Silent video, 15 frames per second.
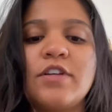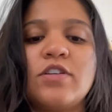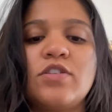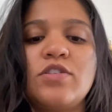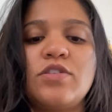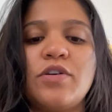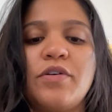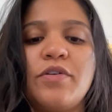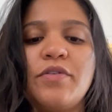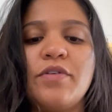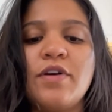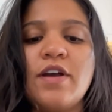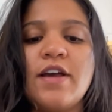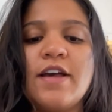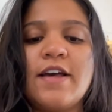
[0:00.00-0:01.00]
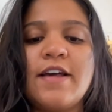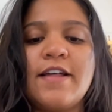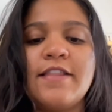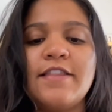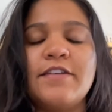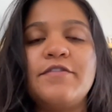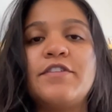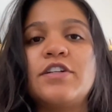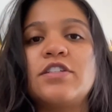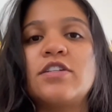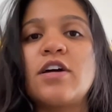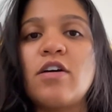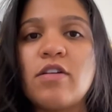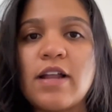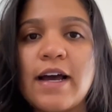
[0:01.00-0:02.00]
So the
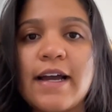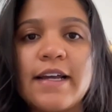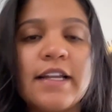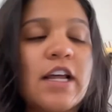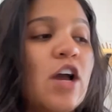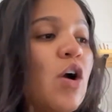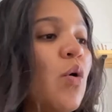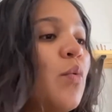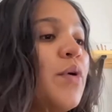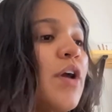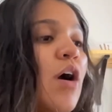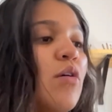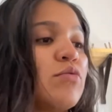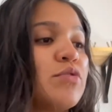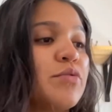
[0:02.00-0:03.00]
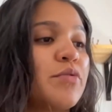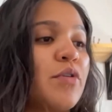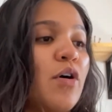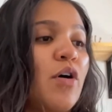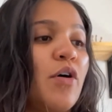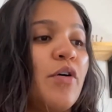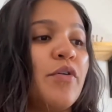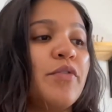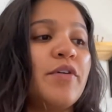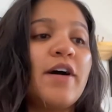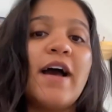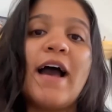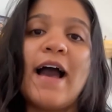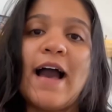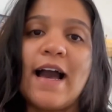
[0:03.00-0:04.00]
vertical line we also call
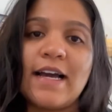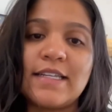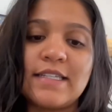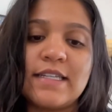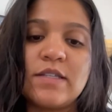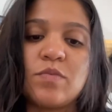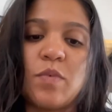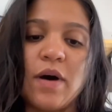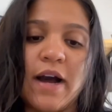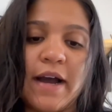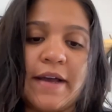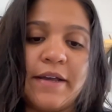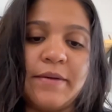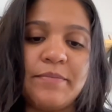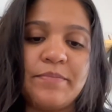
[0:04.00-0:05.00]
axis Y,